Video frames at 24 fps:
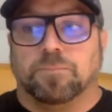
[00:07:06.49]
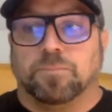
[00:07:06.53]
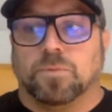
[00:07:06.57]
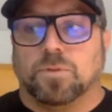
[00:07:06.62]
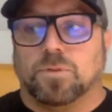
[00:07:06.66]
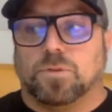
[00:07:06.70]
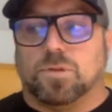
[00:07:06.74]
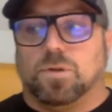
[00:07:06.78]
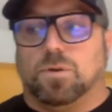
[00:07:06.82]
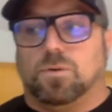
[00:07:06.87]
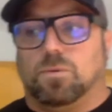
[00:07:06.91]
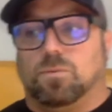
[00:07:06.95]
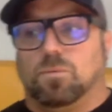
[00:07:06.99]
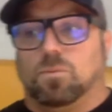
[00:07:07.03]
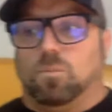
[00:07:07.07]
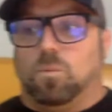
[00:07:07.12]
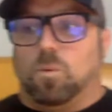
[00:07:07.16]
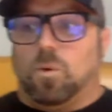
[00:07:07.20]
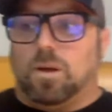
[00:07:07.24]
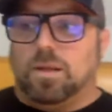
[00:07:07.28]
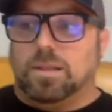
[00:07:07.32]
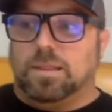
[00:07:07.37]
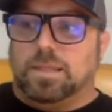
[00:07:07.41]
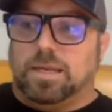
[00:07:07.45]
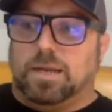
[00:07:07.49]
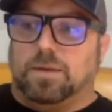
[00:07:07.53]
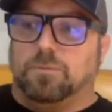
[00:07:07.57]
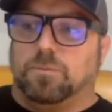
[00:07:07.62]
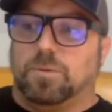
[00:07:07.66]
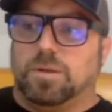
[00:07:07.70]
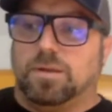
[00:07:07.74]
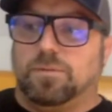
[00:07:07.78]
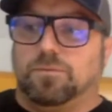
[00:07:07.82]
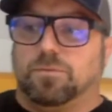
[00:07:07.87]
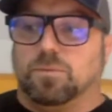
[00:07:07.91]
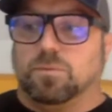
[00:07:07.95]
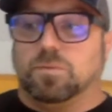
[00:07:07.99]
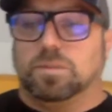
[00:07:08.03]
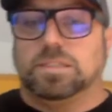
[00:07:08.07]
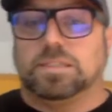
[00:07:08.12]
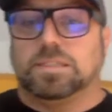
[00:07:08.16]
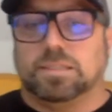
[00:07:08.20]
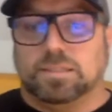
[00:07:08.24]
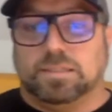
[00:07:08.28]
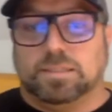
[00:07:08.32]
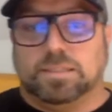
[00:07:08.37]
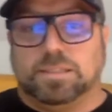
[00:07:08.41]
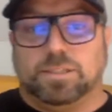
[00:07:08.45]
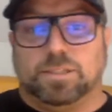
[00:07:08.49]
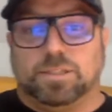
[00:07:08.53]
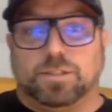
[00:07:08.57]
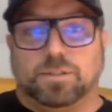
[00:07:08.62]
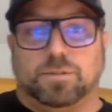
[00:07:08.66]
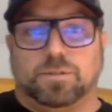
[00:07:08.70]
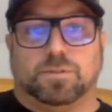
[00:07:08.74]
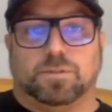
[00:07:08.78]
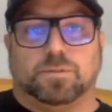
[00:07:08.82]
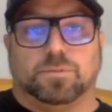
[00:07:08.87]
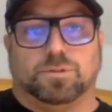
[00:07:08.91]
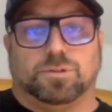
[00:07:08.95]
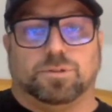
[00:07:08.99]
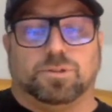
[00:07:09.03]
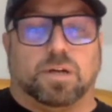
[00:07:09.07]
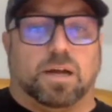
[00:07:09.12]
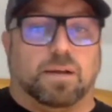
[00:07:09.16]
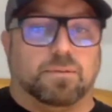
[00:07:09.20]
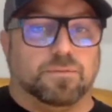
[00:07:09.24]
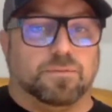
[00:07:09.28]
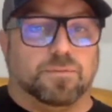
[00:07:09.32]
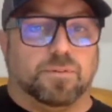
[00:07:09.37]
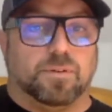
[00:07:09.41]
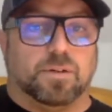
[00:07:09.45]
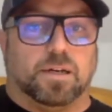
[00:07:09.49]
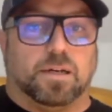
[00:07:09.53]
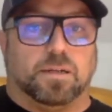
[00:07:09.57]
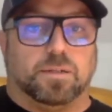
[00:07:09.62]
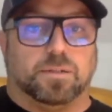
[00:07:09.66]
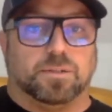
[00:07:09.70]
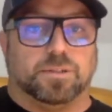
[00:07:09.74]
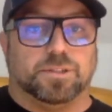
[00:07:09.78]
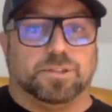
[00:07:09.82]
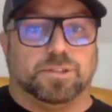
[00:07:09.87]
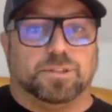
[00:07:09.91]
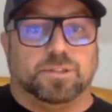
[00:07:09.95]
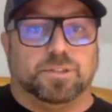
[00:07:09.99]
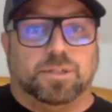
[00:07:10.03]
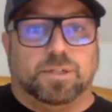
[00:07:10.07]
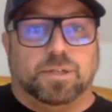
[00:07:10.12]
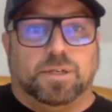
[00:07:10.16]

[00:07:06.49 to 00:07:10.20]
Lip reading: So one that we've recently used was Driving for Dollars,